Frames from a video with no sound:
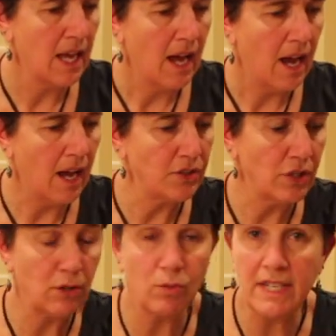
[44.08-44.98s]

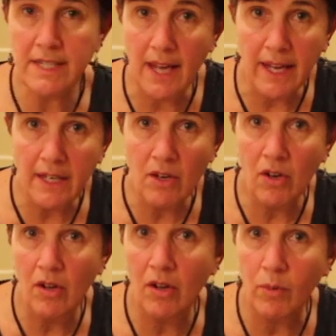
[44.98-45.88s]
You can
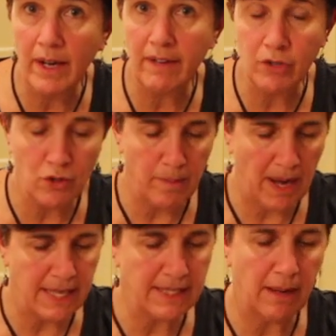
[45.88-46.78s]
recycle whenever you
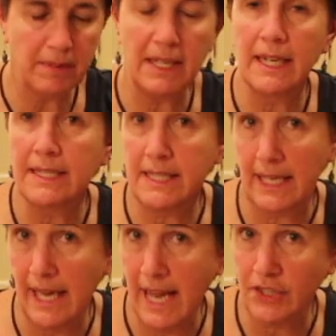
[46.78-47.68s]
buy something that is a
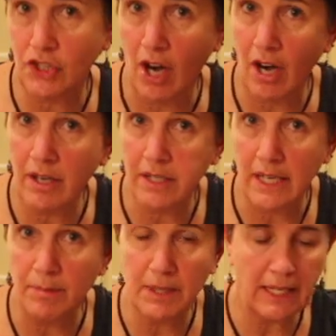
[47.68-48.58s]
glass jar.
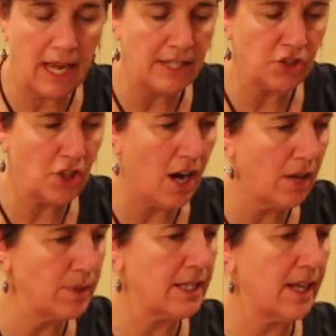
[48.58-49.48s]
Keep the glass
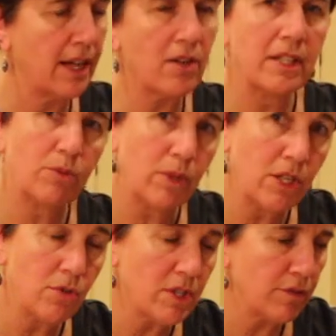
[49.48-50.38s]
jar, recycle it,
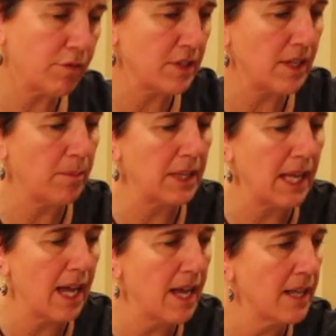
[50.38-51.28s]
reuse it for
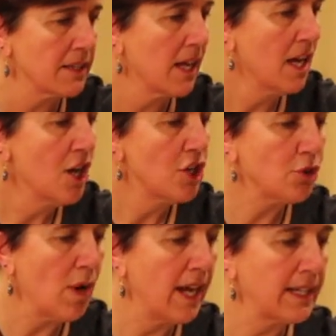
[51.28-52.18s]
something else.
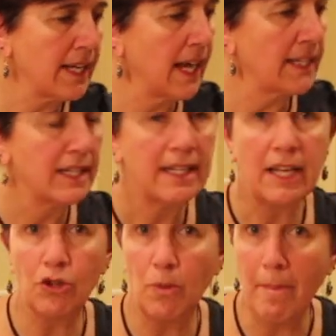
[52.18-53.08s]
Try and get
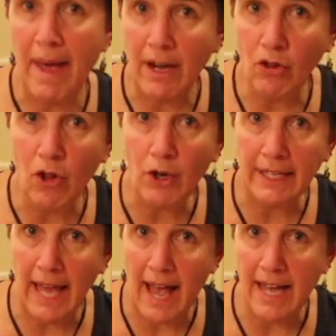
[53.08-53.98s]
either metal
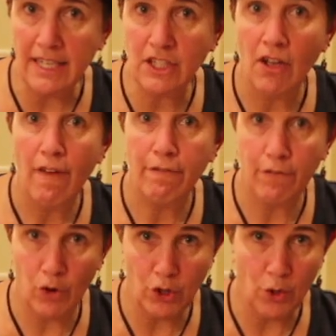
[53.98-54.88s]
or glass
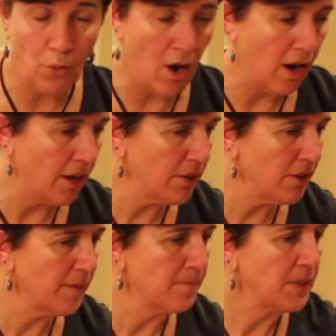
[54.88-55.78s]
for your
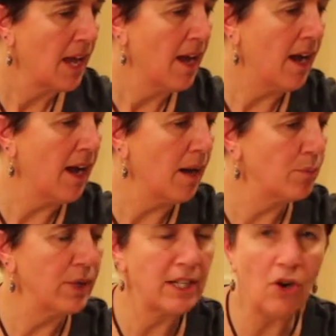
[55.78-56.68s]
water.
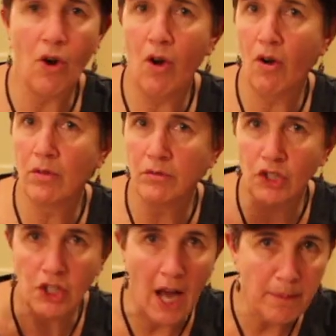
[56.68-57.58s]
Bring your own
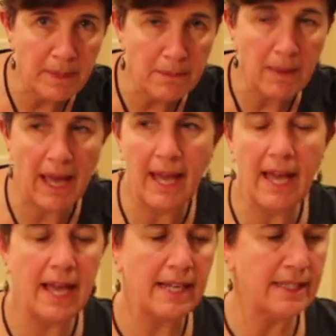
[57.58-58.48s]
shopping
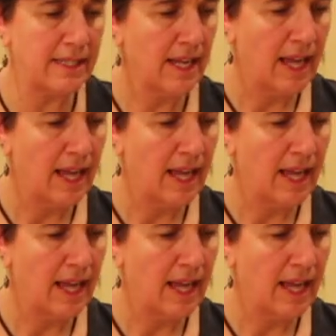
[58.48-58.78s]
bags